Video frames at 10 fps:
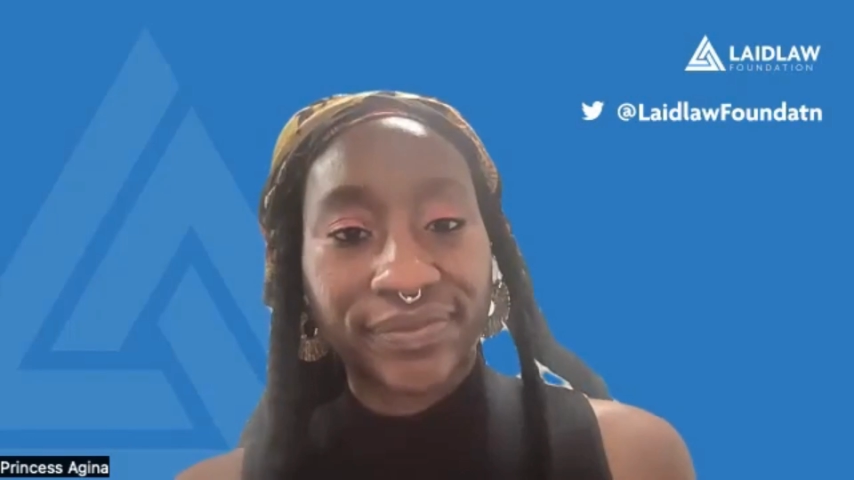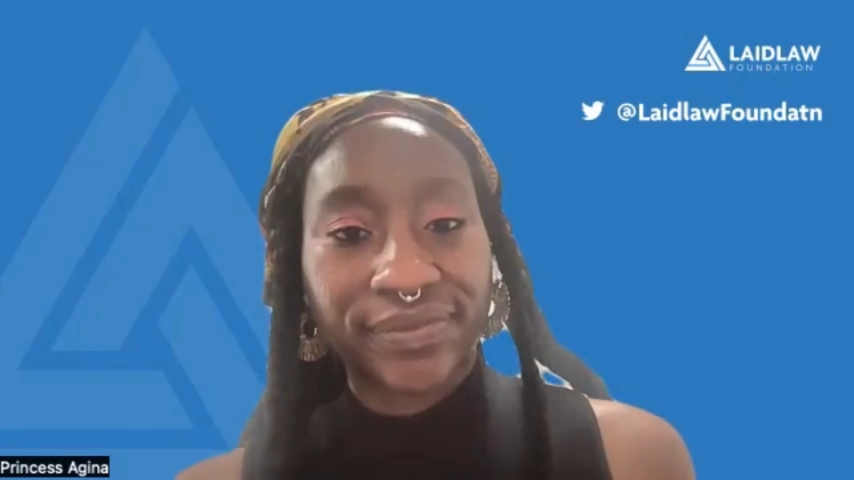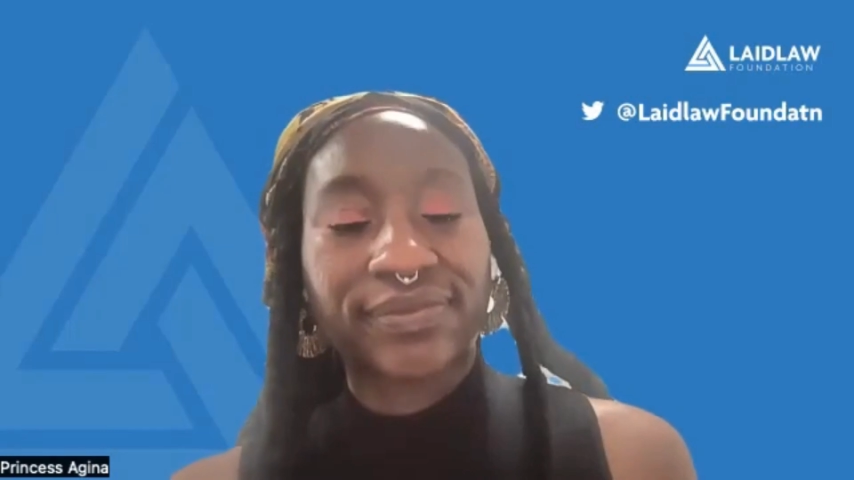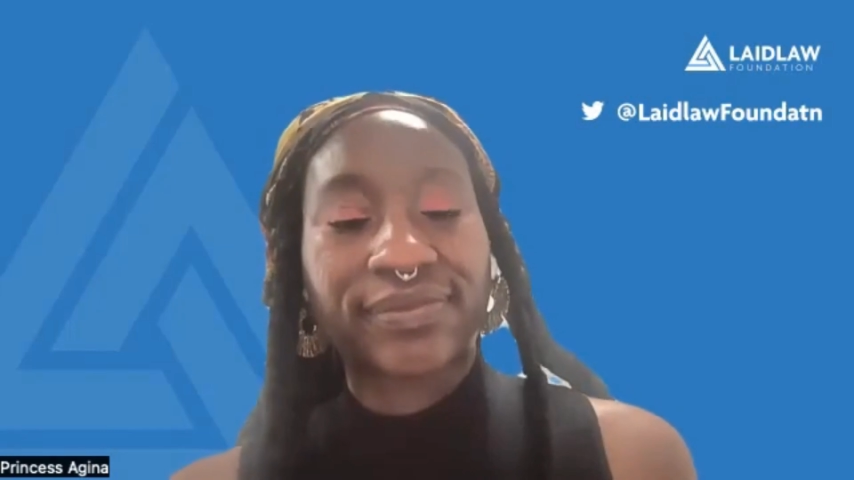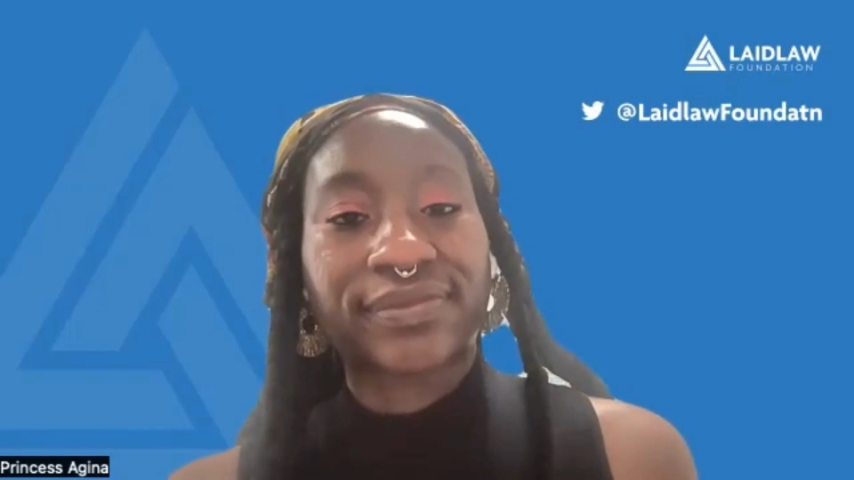
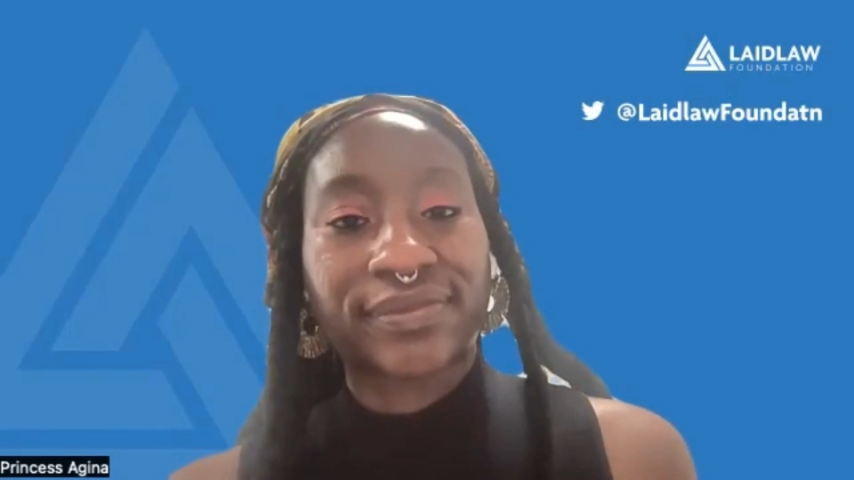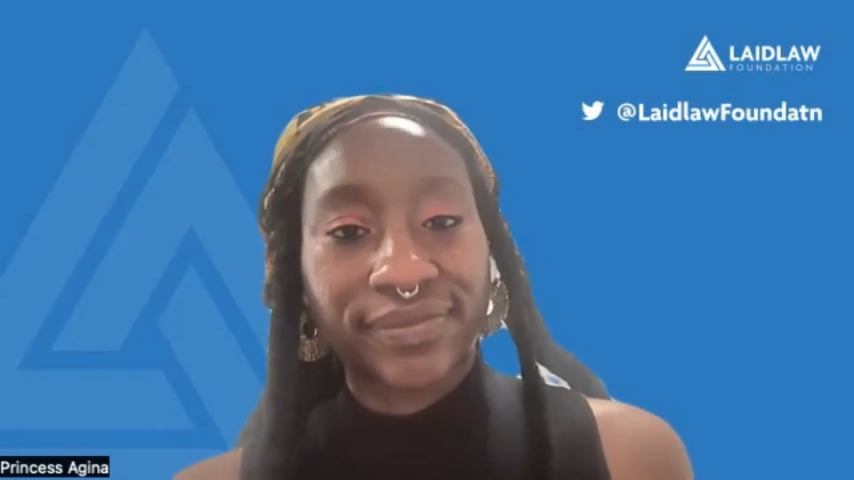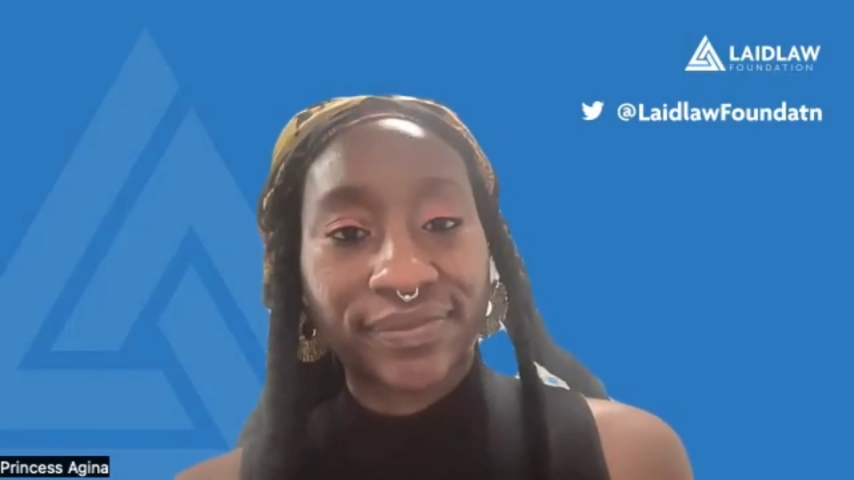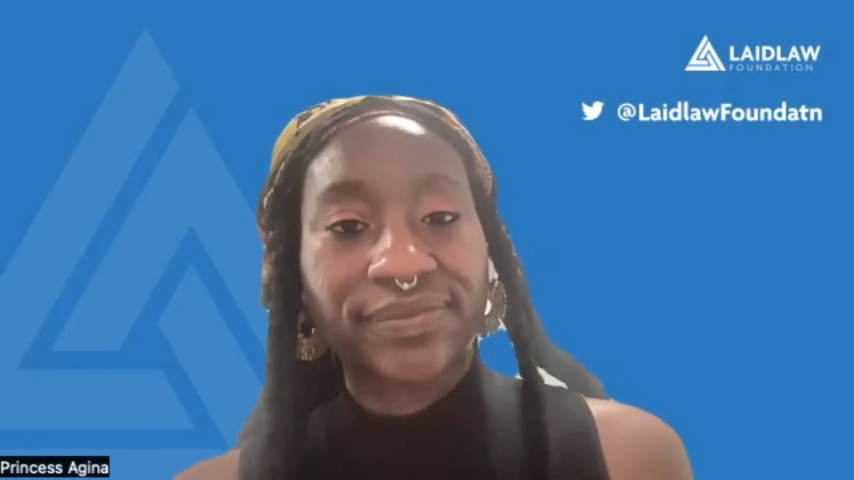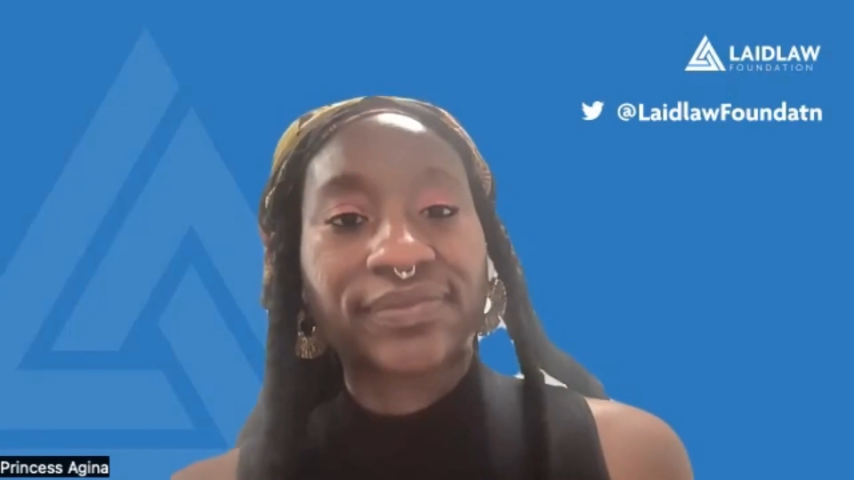exact
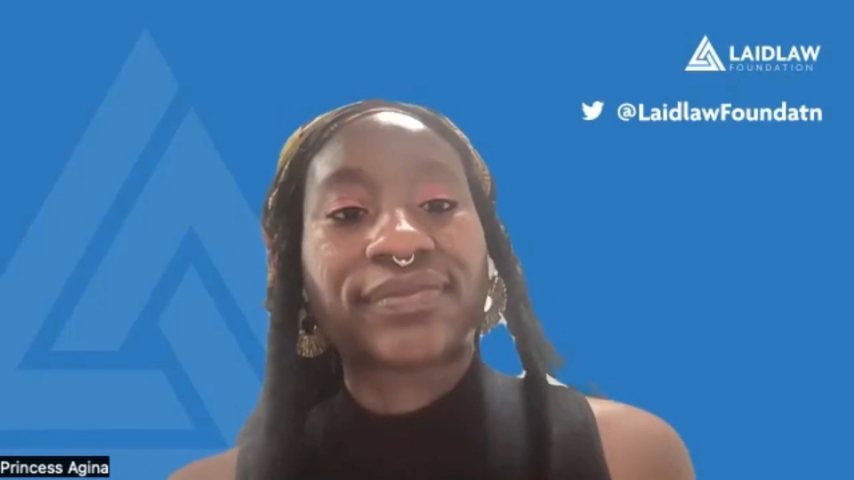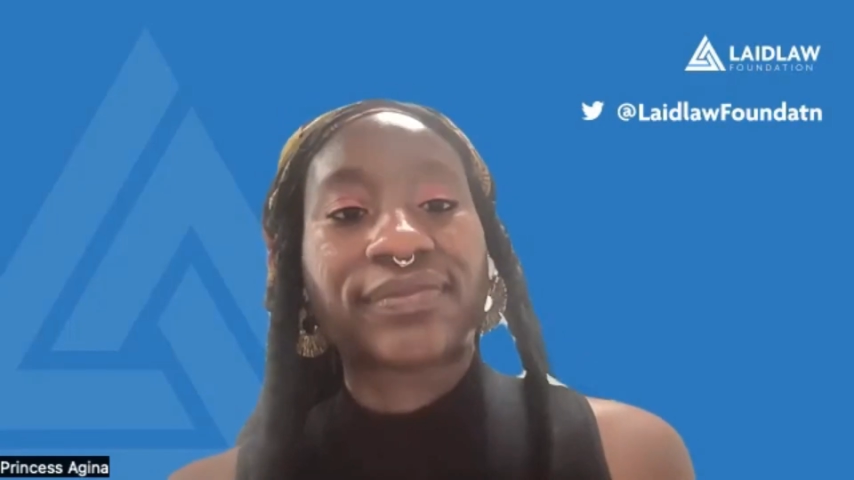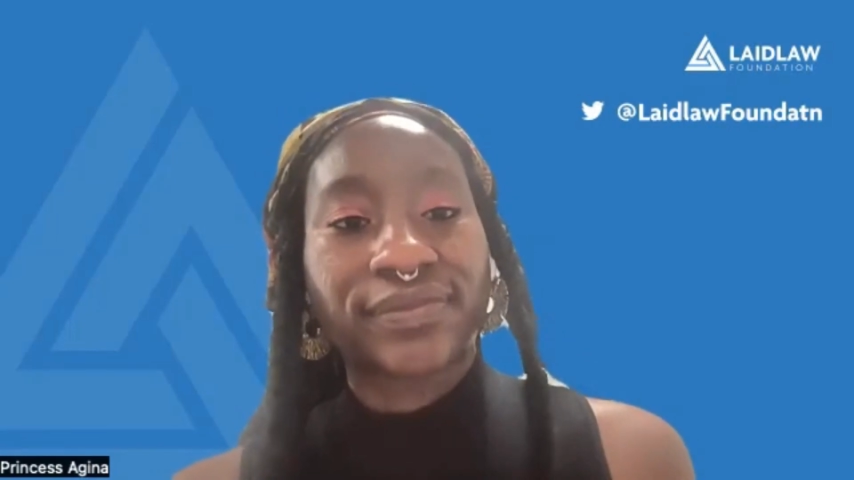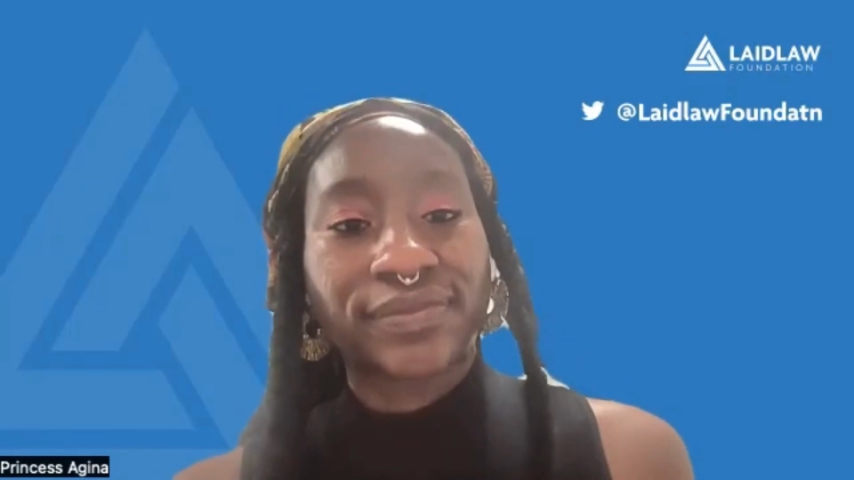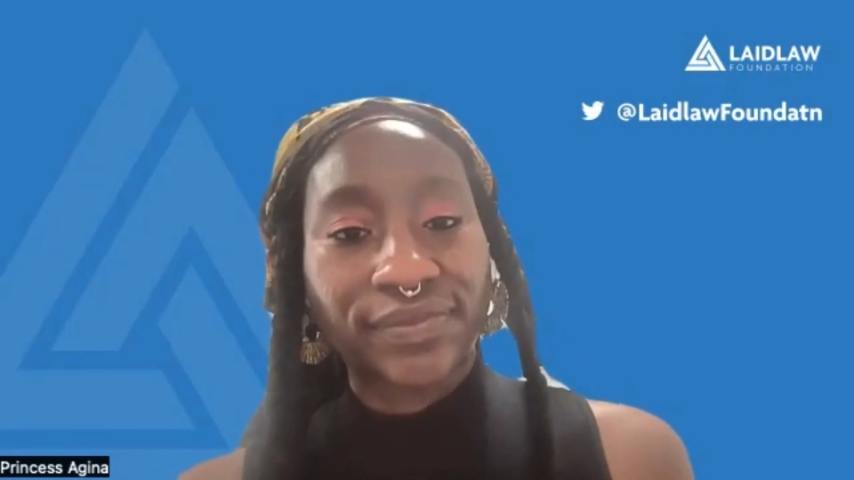same way,
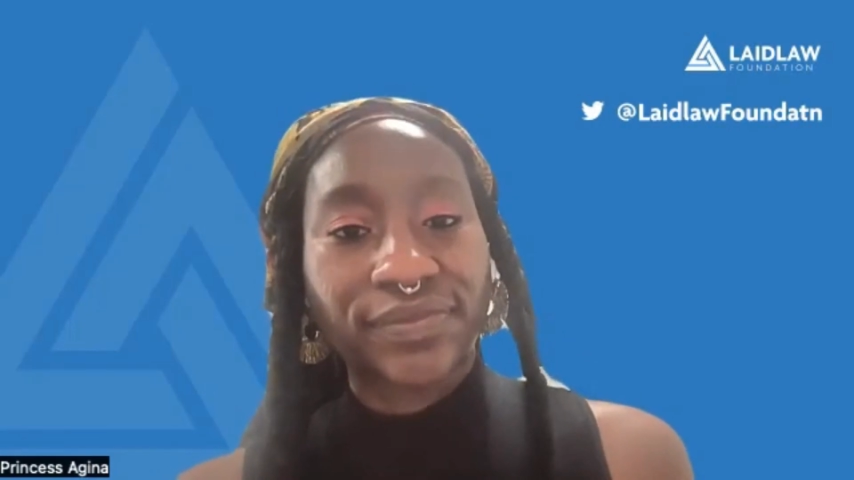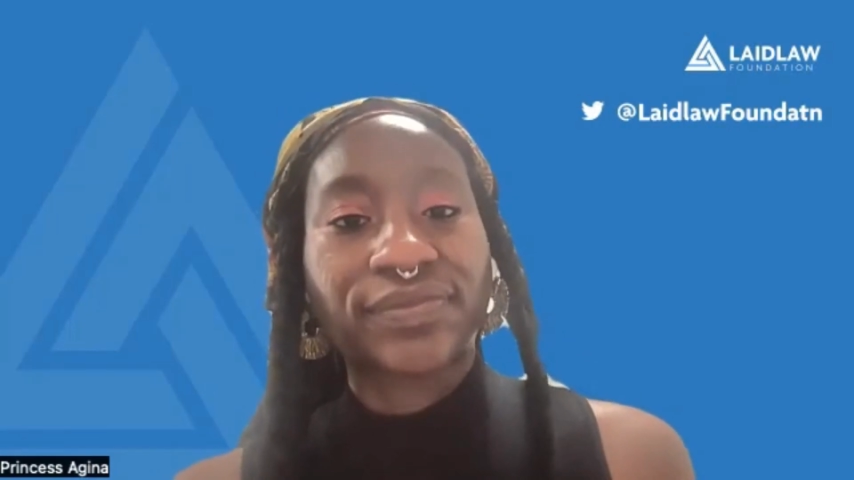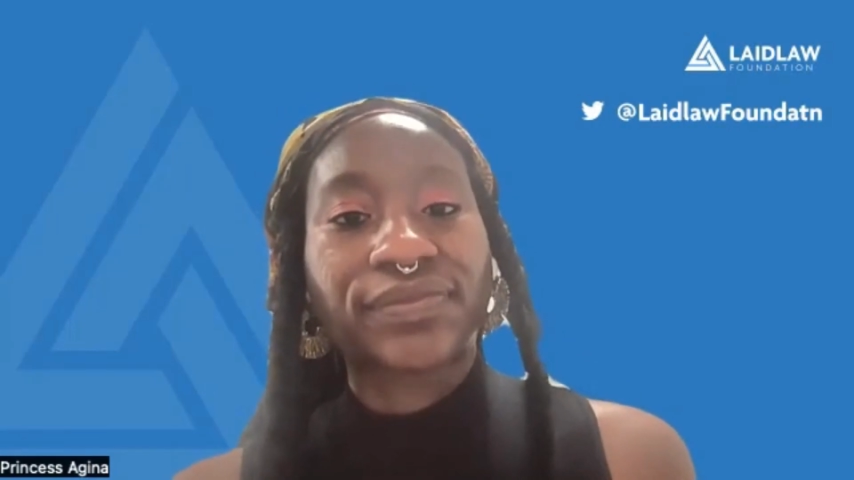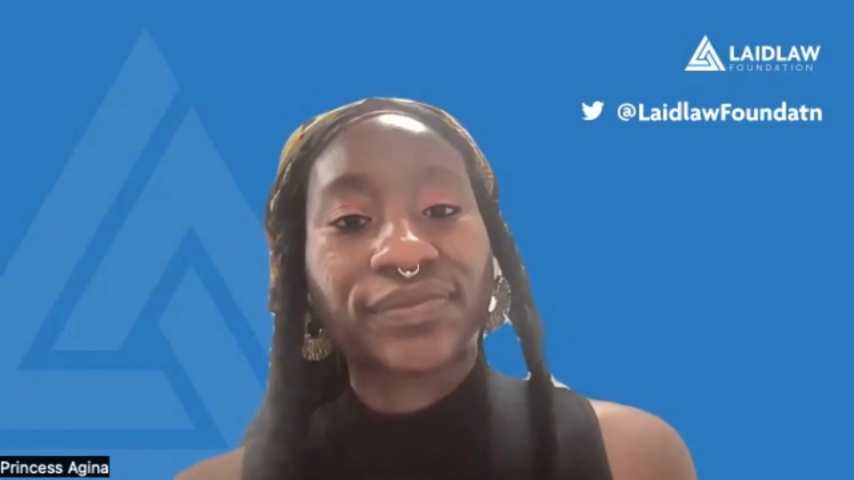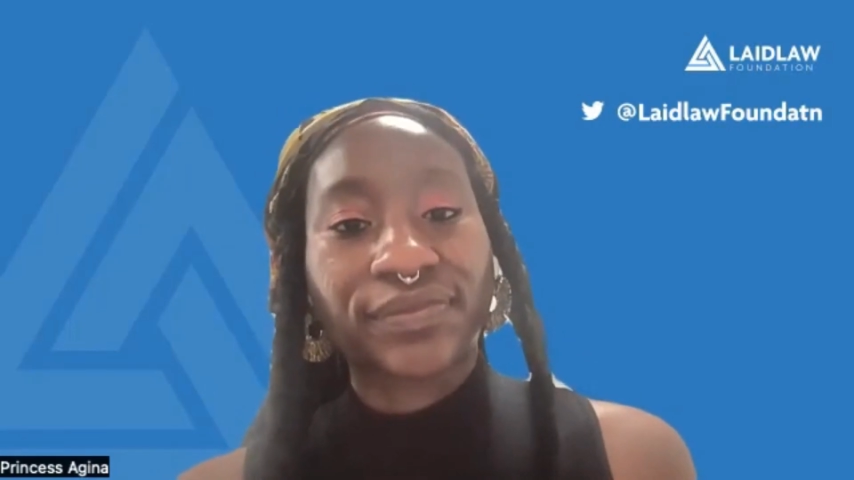we'd
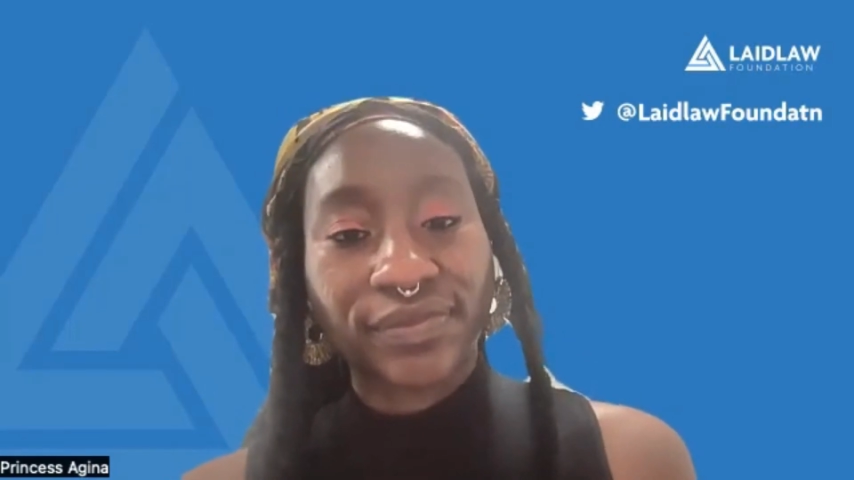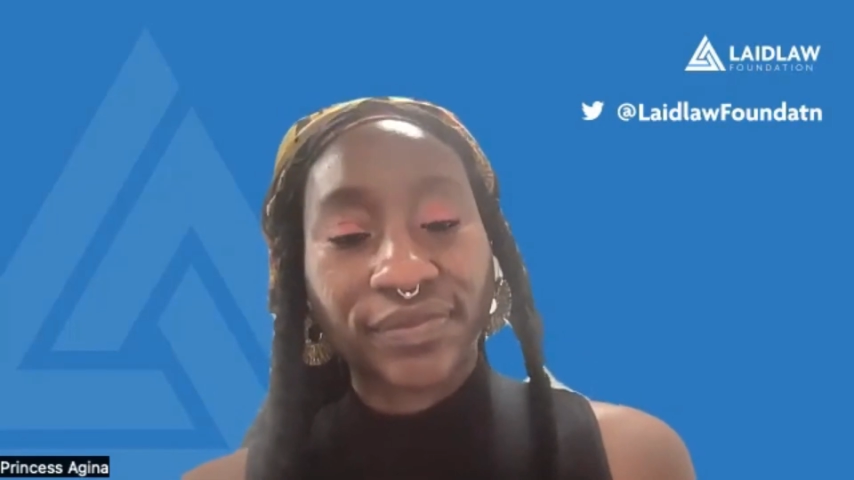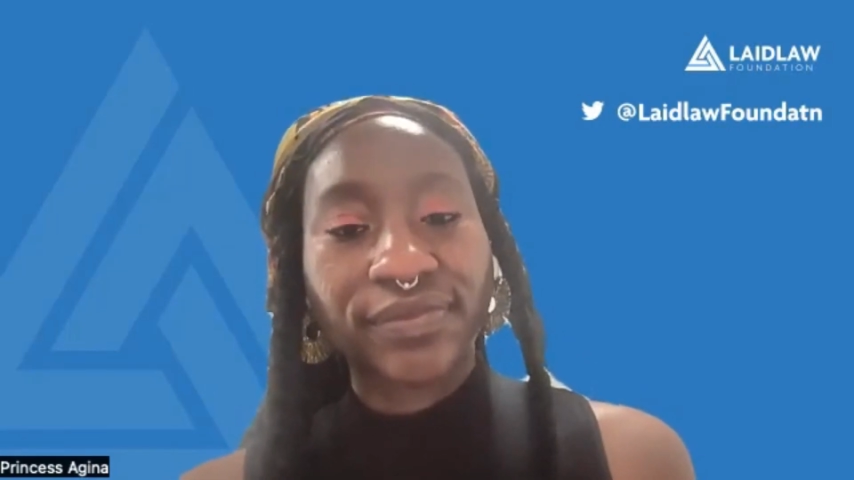have a very